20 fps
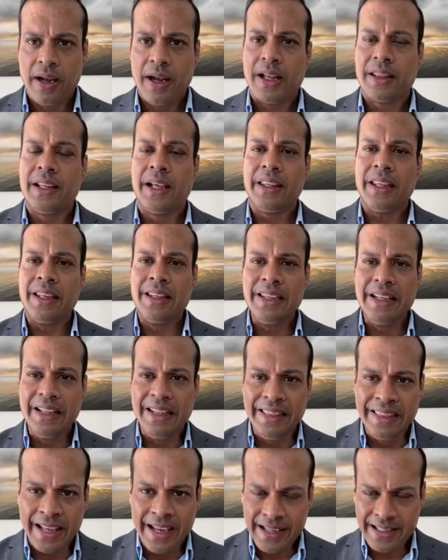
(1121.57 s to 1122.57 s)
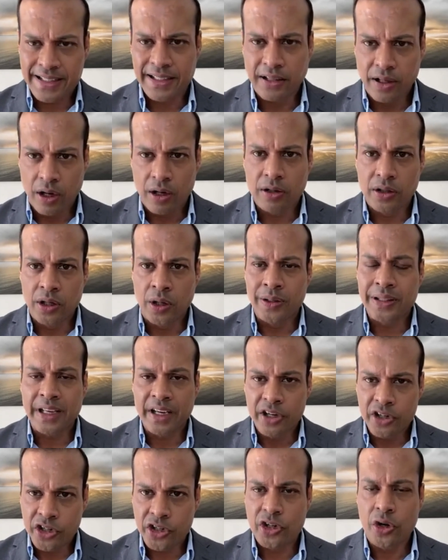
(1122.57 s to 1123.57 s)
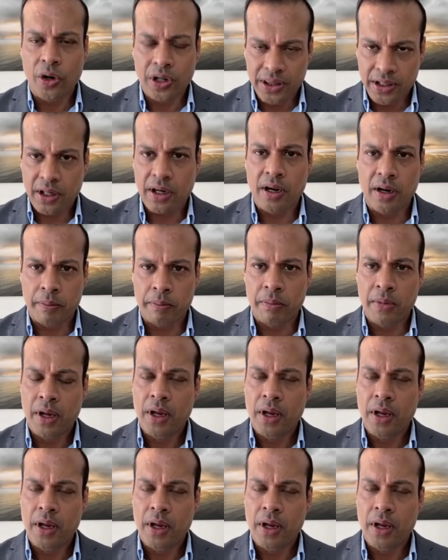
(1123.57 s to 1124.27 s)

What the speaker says: then in the next lockdown that is sure to come,